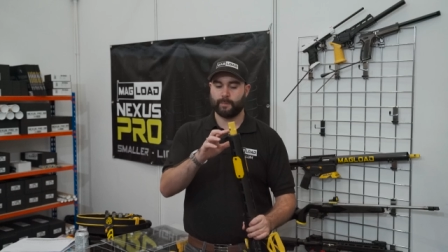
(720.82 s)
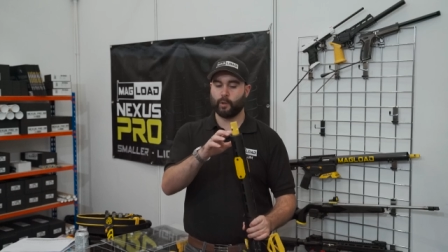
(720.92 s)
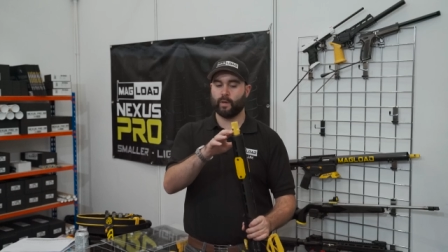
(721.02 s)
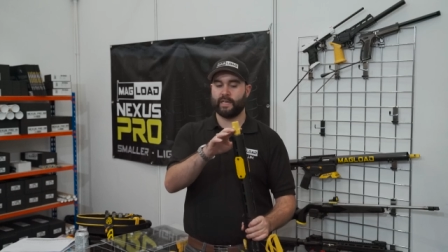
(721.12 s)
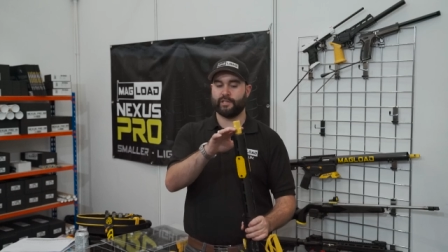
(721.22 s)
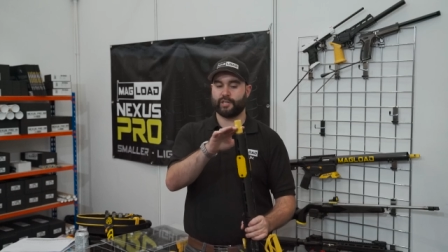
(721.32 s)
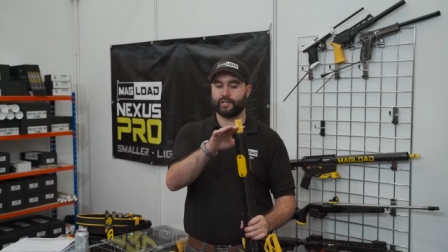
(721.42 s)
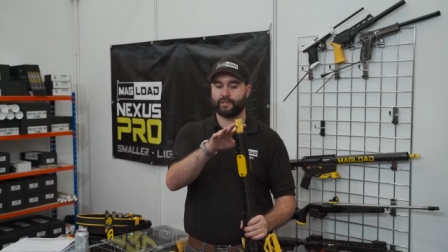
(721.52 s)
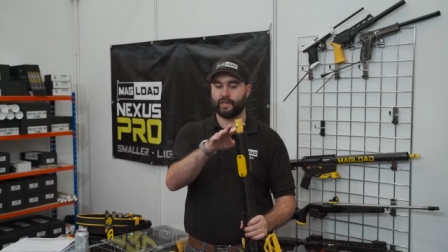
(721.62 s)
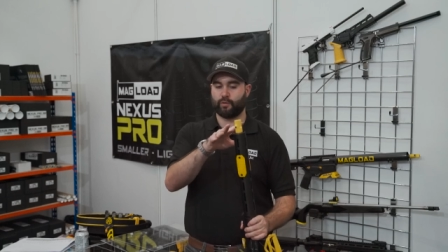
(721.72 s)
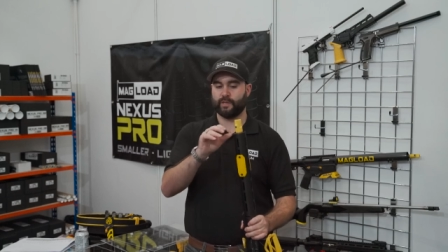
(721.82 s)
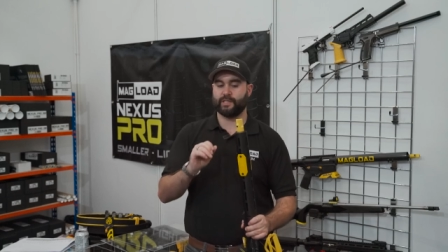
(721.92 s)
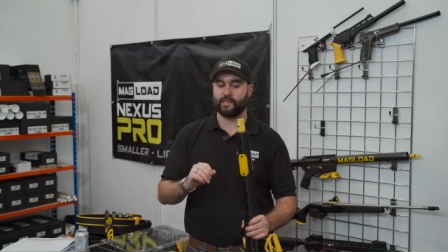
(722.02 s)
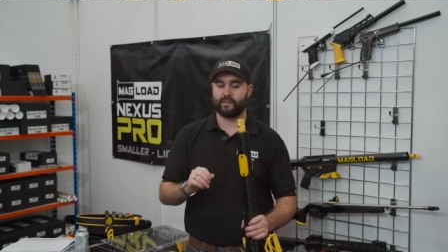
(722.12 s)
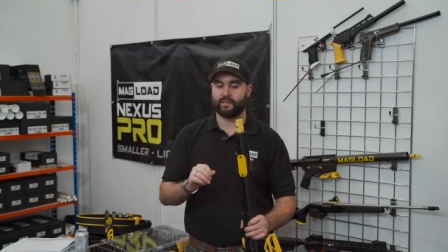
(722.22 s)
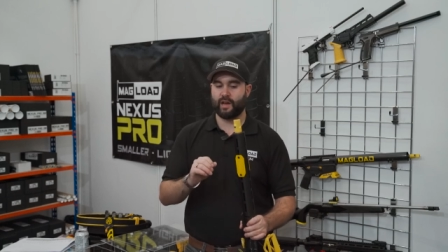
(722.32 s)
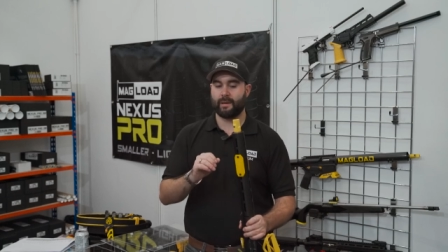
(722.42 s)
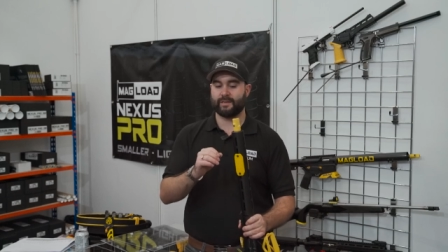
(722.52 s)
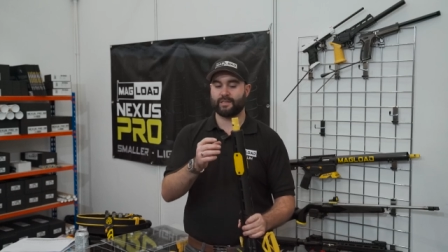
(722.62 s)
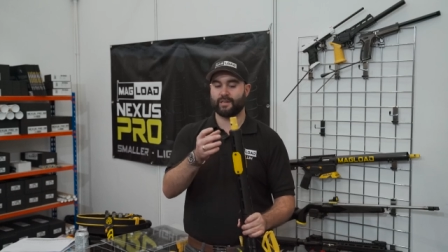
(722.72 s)
purely just increased the
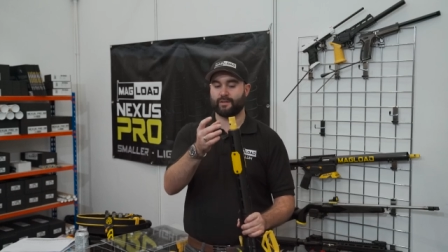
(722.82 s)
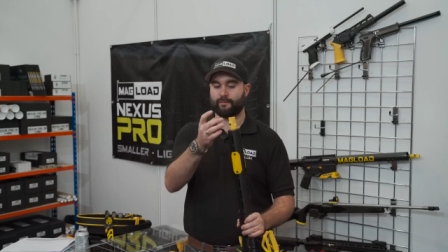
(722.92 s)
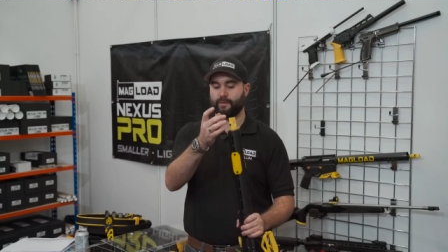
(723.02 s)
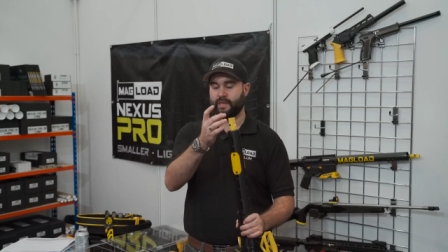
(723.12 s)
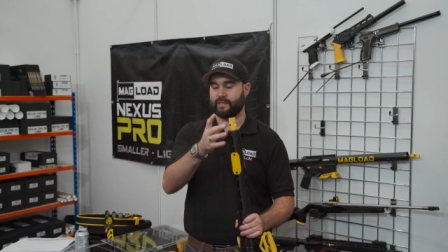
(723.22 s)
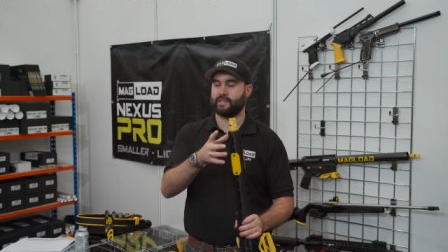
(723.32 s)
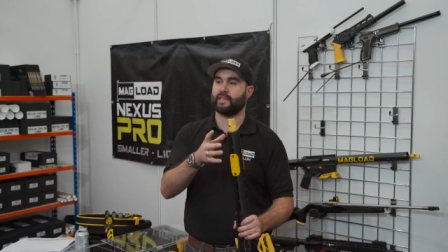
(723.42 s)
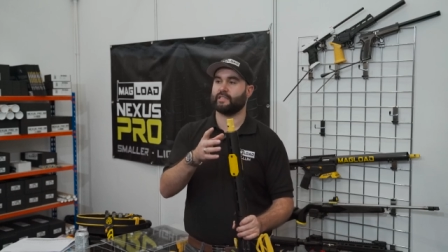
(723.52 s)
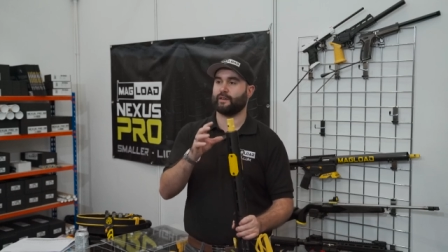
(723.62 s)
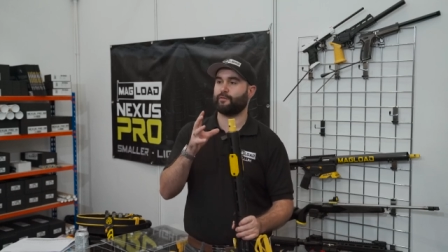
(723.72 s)
diameter for the aesthetic